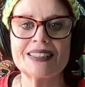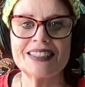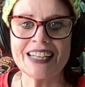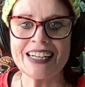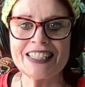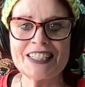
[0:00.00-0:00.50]

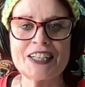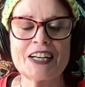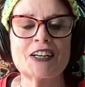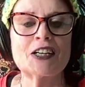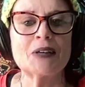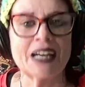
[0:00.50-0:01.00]
Tiny
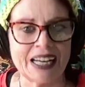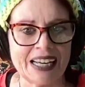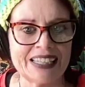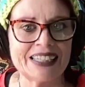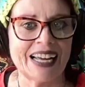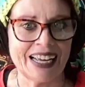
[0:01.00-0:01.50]
Tarot,
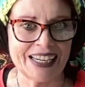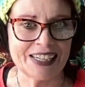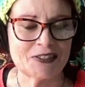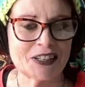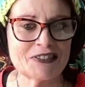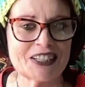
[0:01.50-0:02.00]
hey, hey,
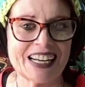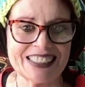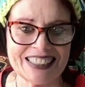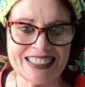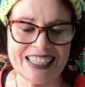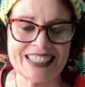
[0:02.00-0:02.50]
what have you got
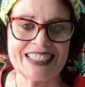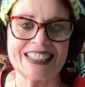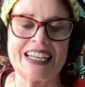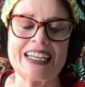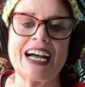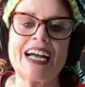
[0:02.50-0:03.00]
to say today?